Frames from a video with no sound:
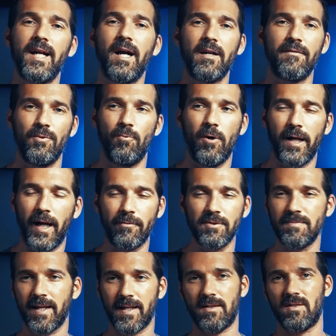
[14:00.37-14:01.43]
out if you want. I
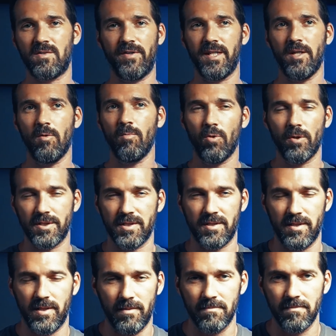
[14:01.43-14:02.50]
was making this video more just
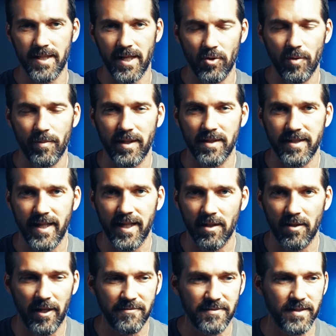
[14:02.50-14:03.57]
to tell you about a day in
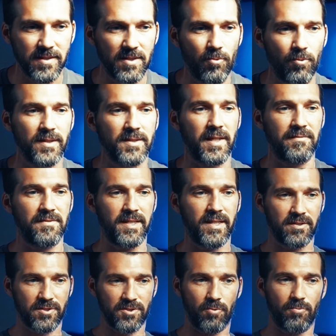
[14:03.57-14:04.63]
the life since the ones I've
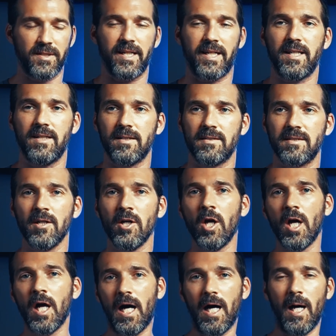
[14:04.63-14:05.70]
seen are so ridiculous.
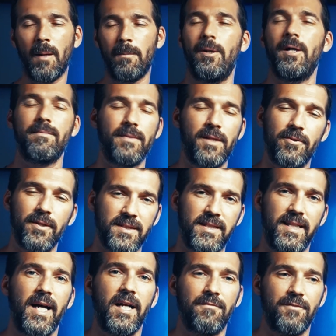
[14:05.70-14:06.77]
Uh, but there is
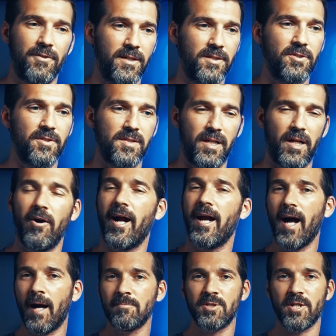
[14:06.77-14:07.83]
that if you're interested. All
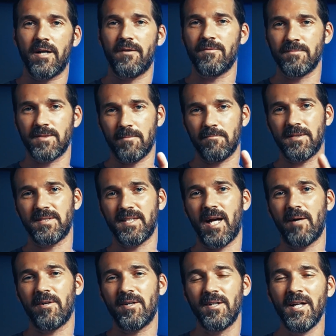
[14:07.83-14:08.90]
right, I'm Jerry from Simply
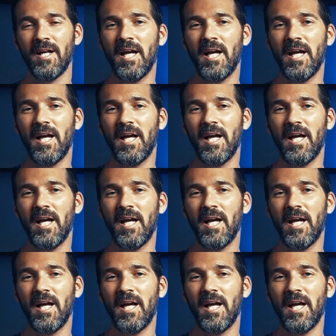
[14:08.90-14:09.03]
Cyber.